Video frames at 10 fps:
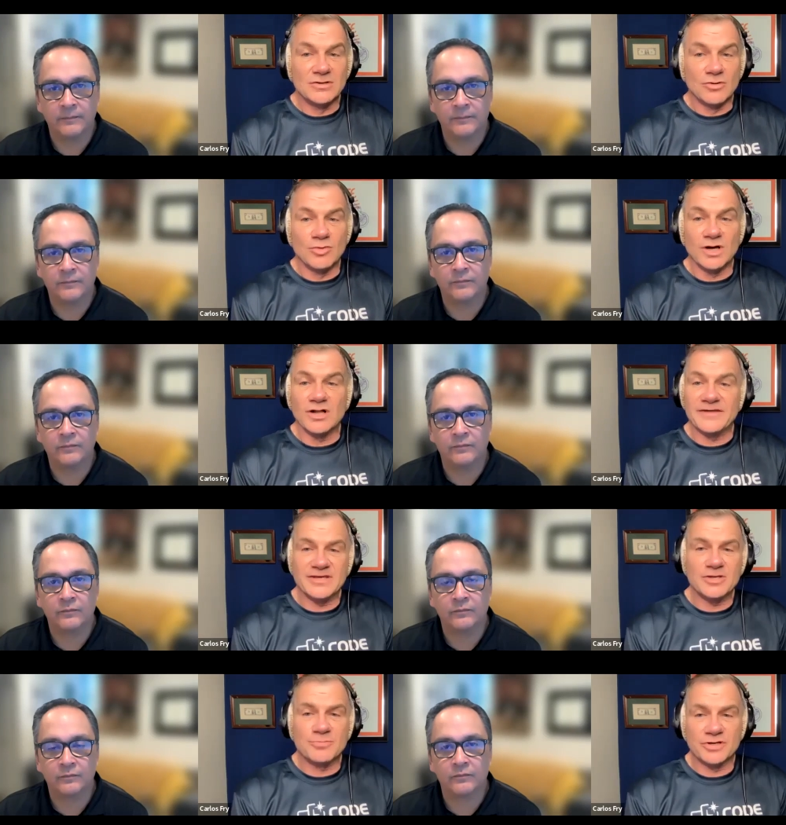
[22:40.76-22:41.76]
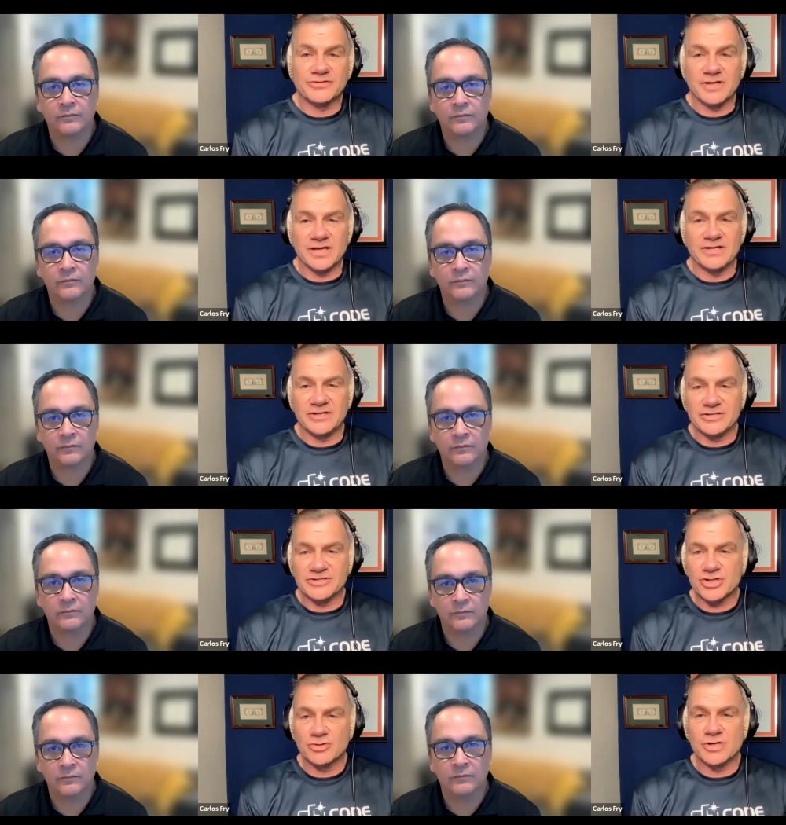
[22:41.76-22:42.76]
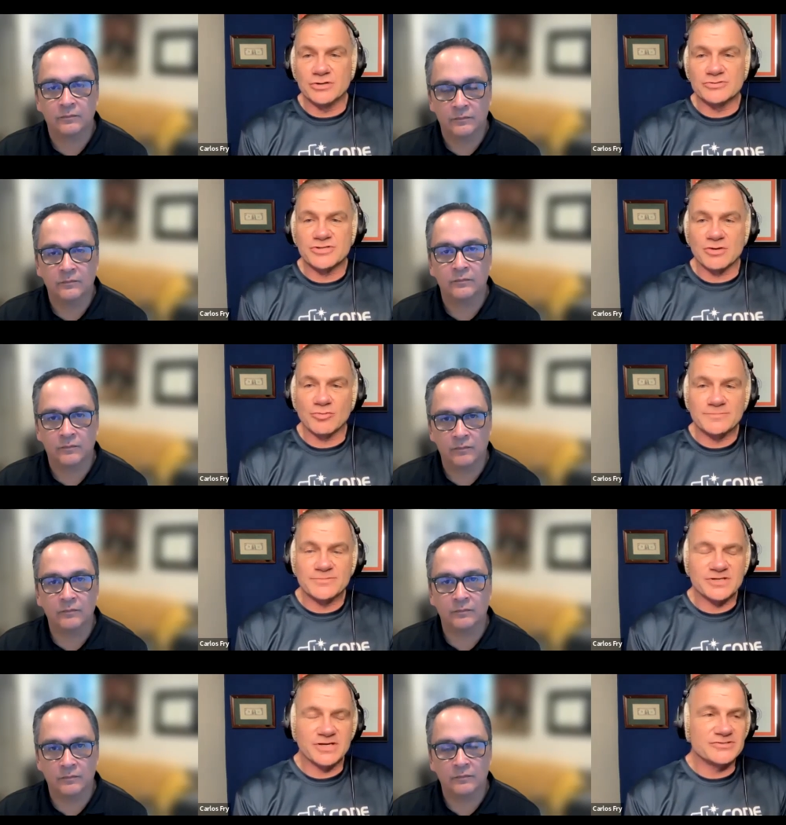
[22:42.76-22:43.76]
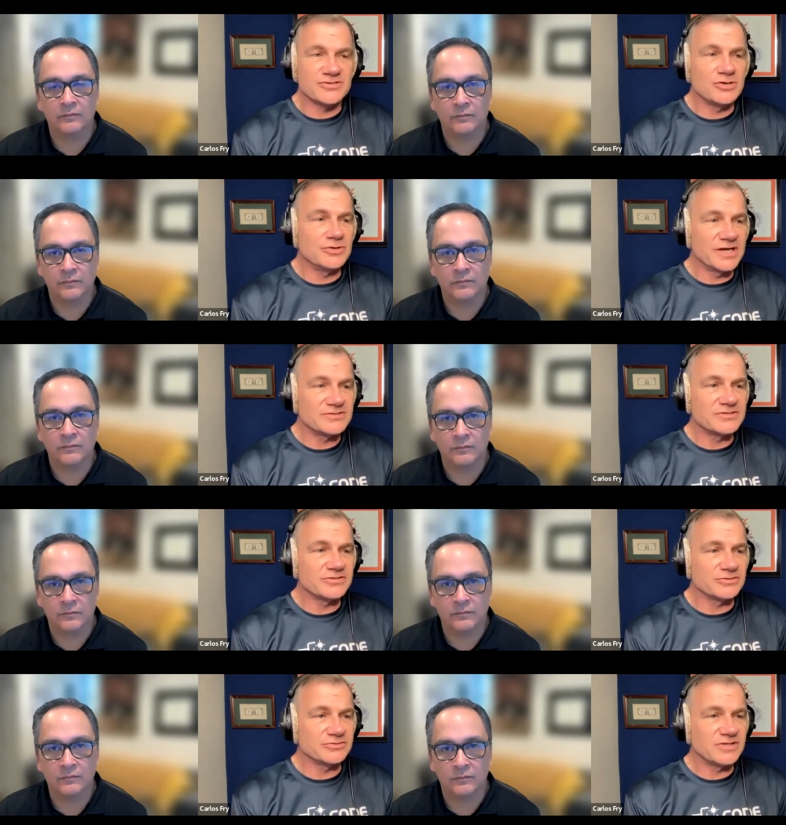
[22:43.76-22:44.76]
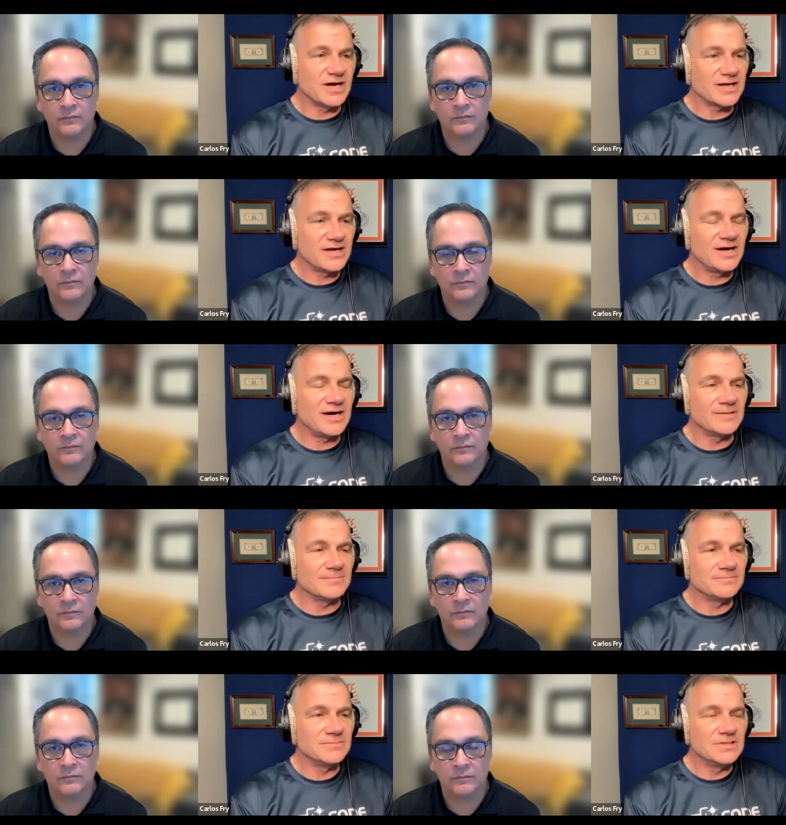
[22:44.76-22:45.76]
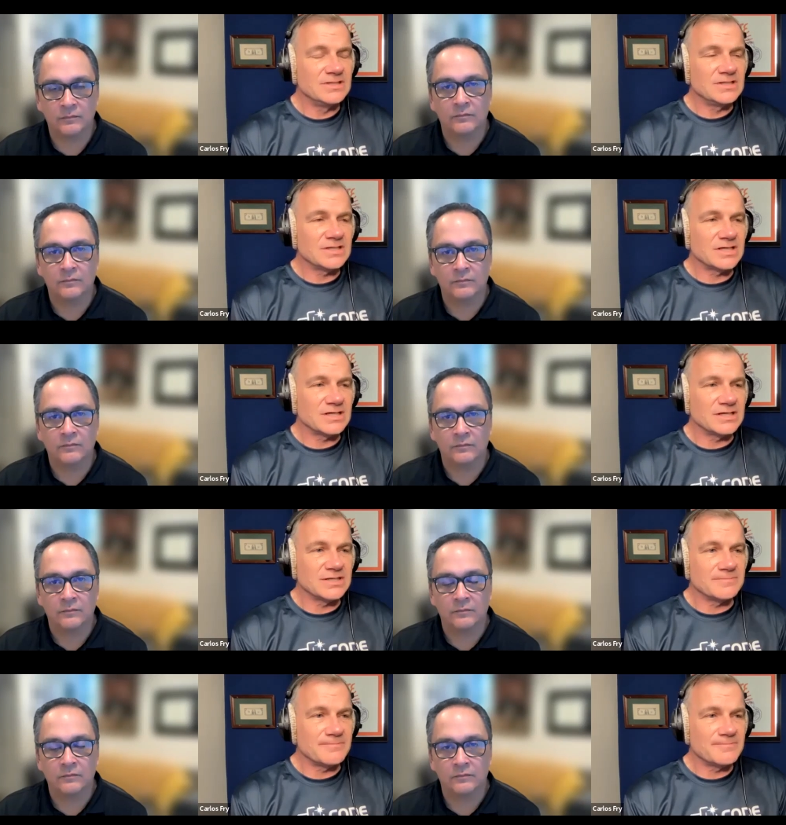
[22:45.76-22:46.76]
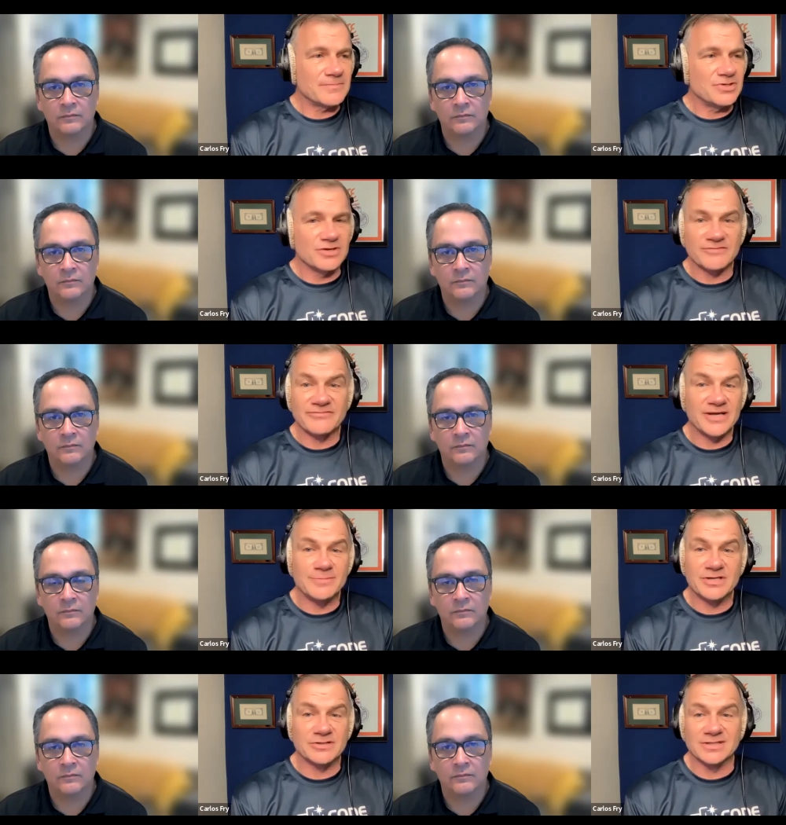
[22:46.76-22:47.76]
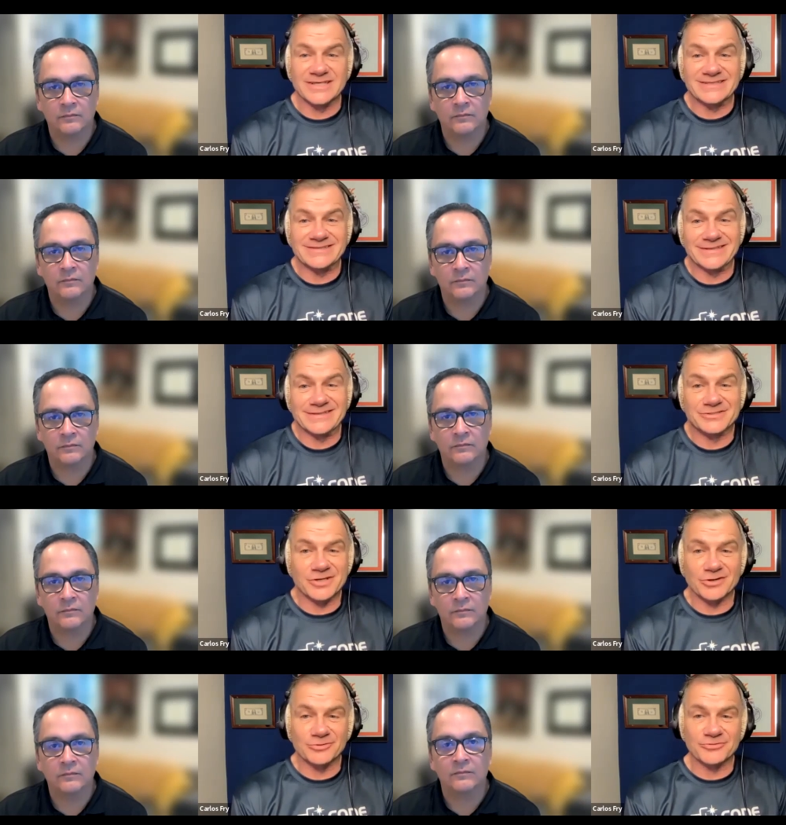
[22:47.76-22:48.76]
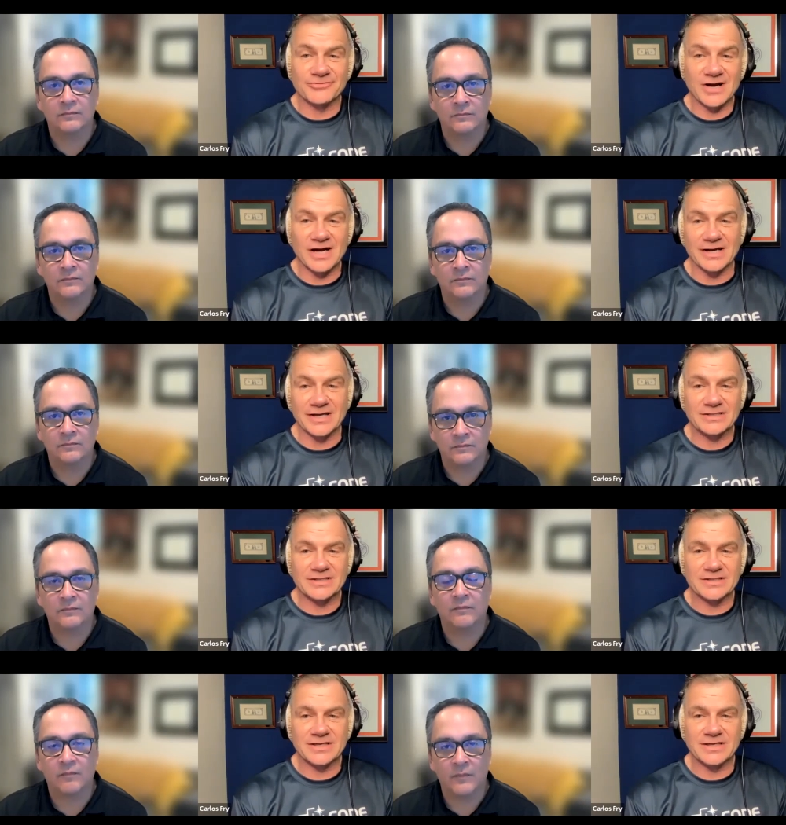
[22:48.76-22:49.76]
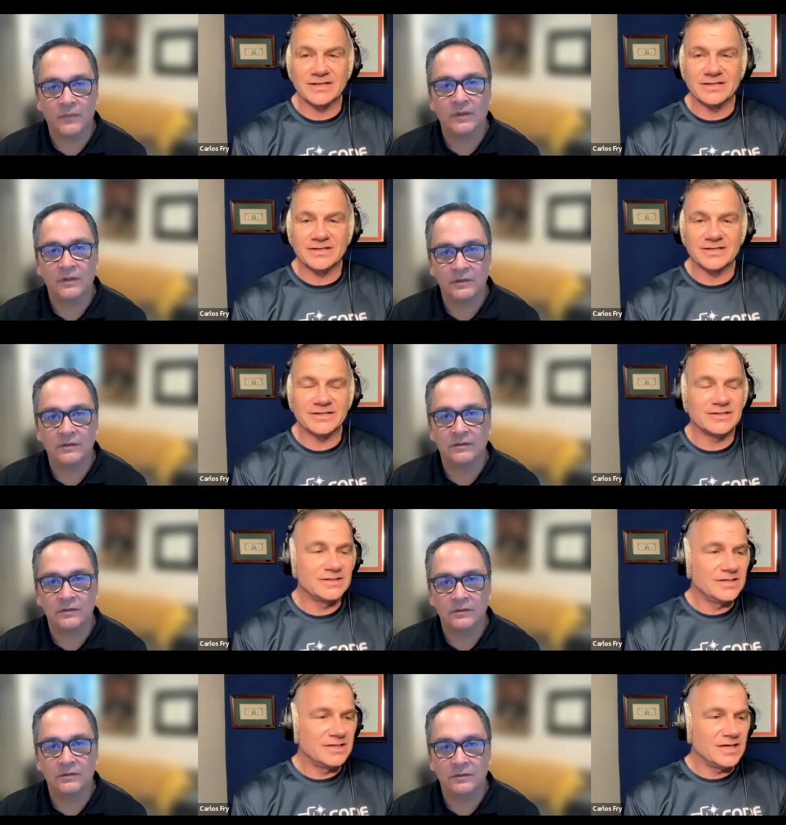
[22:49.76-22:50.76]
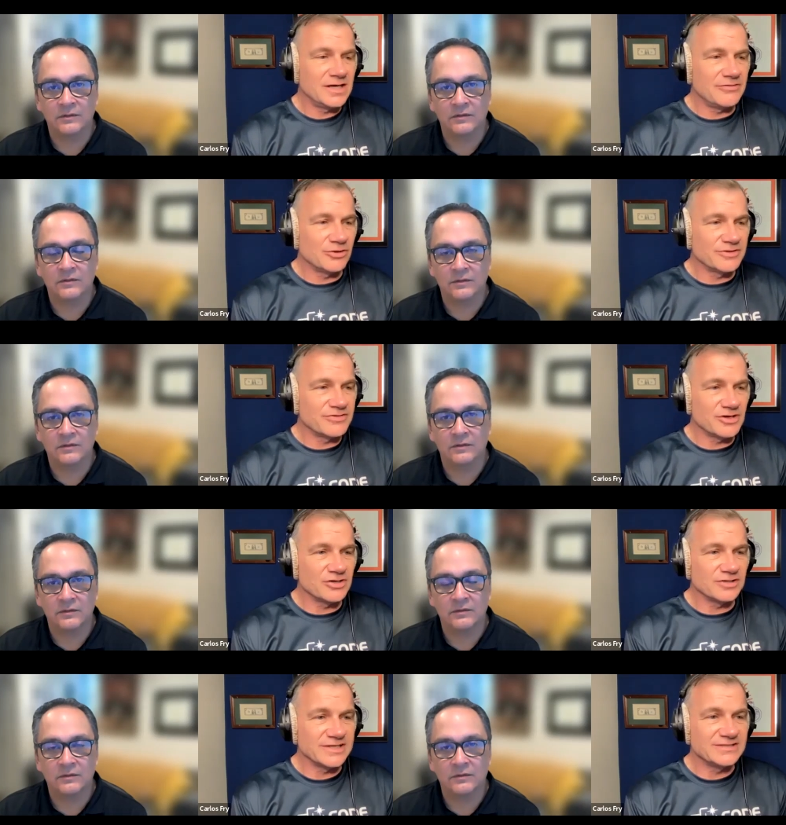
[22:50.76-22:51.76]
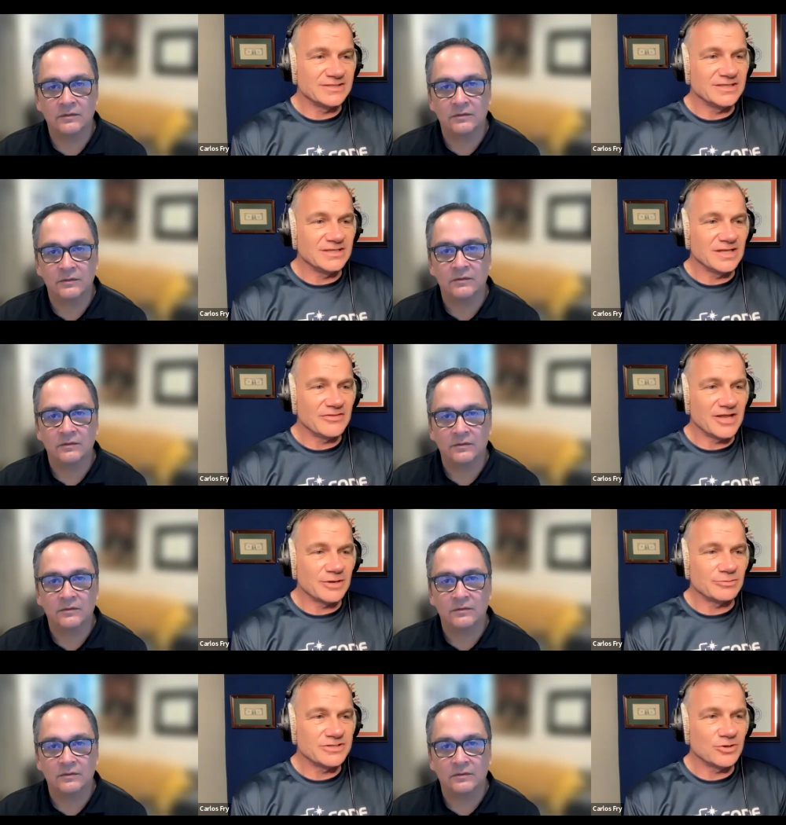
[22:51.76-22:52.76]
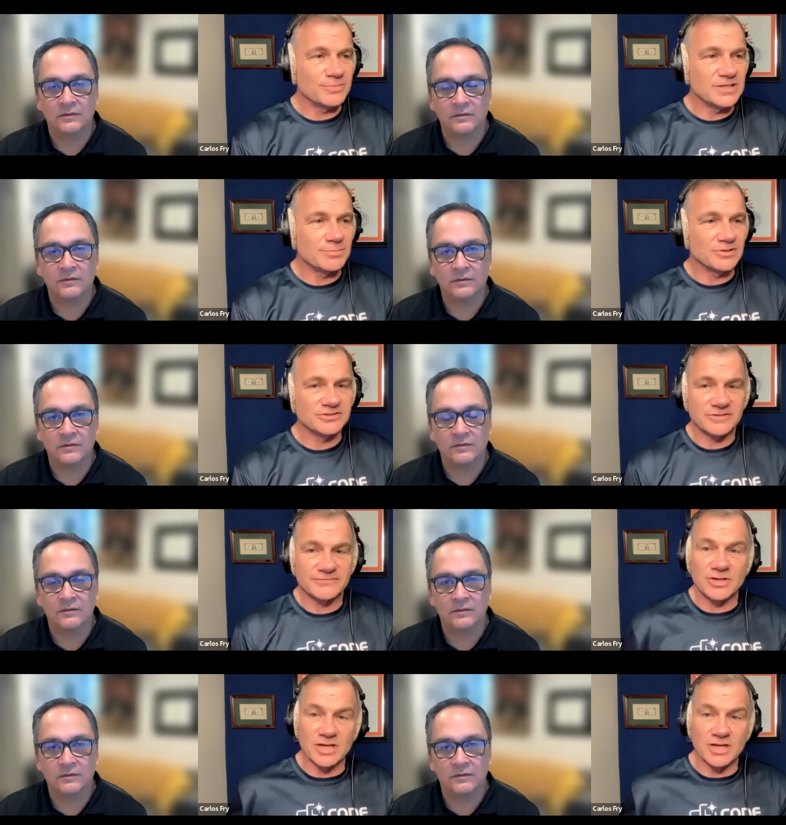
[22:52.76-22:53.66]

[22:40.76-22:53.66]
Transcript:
Speaker 1: Well, I think you put in the show notes, our website's codeexitos.com. You can find me on LinkedIn, Charles Fry. And the only thing on LinkedIn that I would tell people is if